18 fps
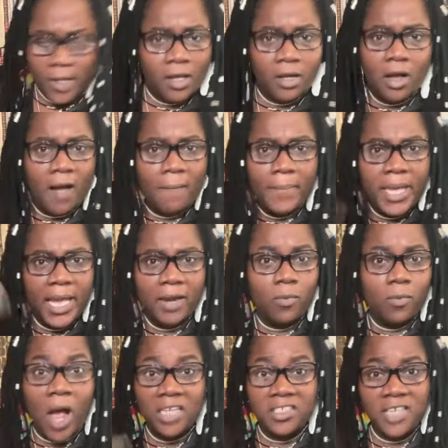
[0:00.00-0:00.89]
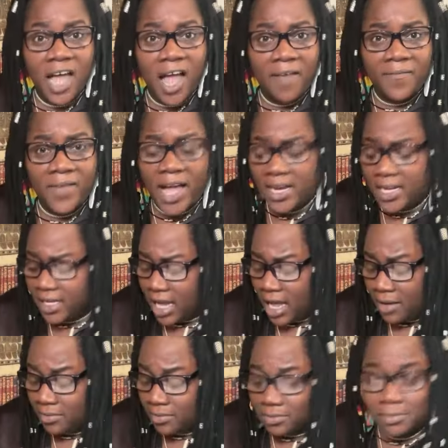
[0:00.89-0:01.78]
Go beard. Wash off.
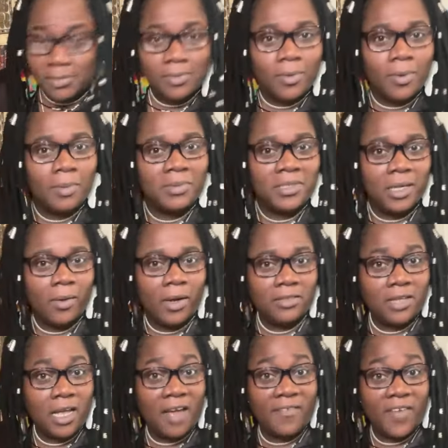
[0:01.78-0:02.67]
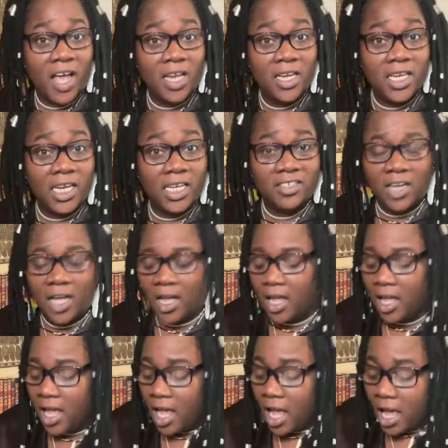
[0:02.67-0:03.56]
Kadijah.
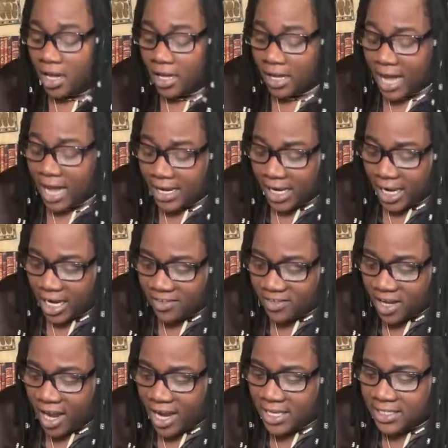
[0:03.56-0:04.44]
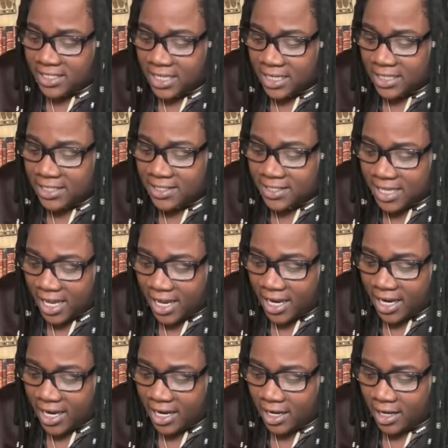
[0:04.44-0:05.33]
Kadijah, it's
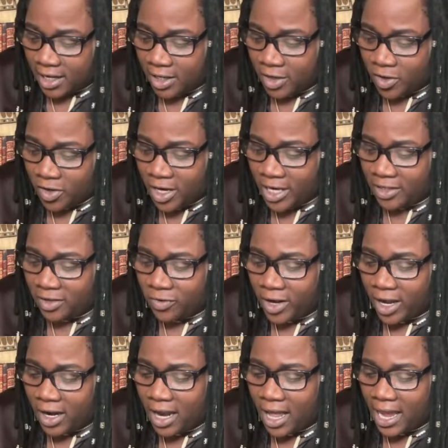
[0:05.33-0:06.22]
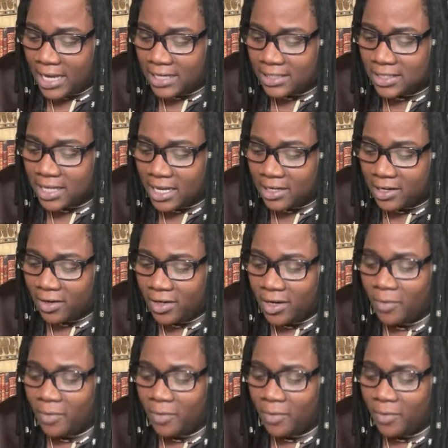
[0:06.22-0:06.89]
saying you need to realize that